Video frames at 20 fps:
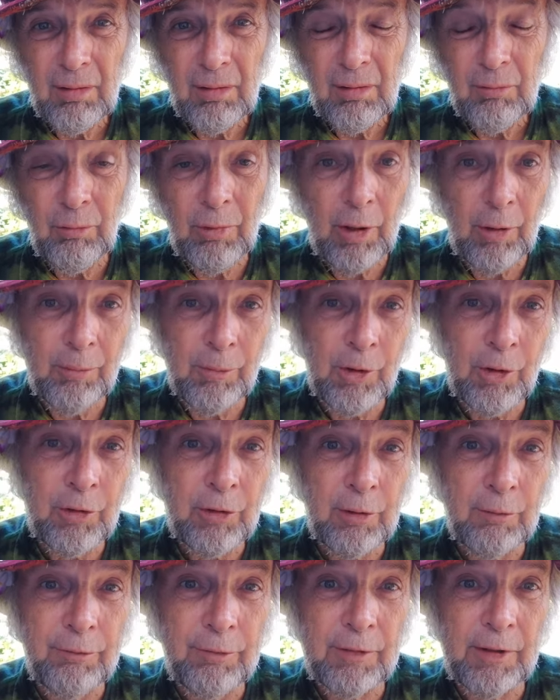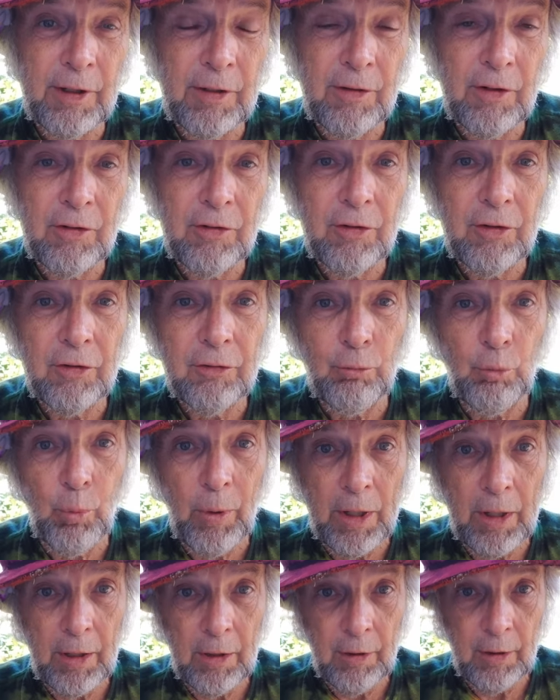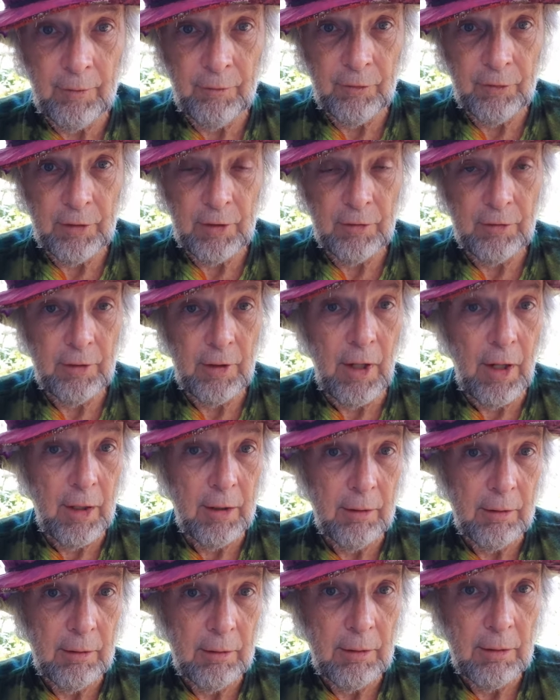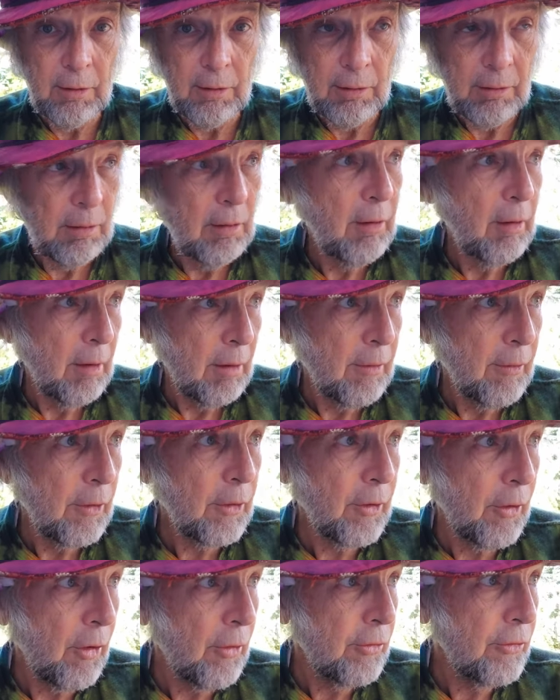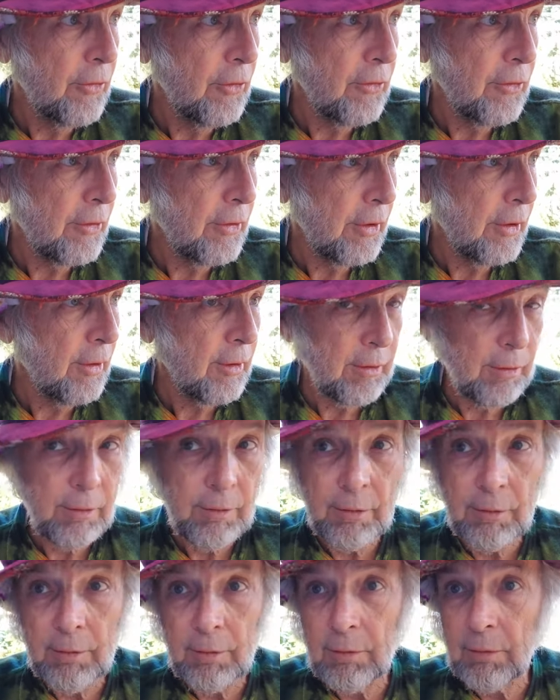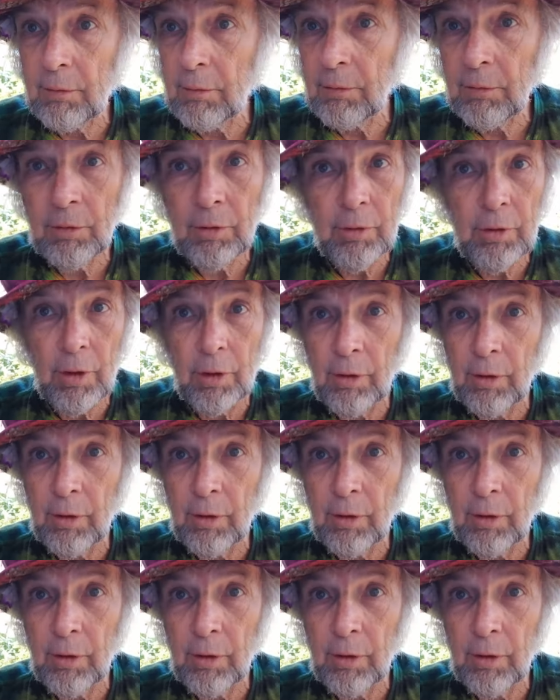Well, mercifully, this is way off season. And the coast is clear. Oh, yeah.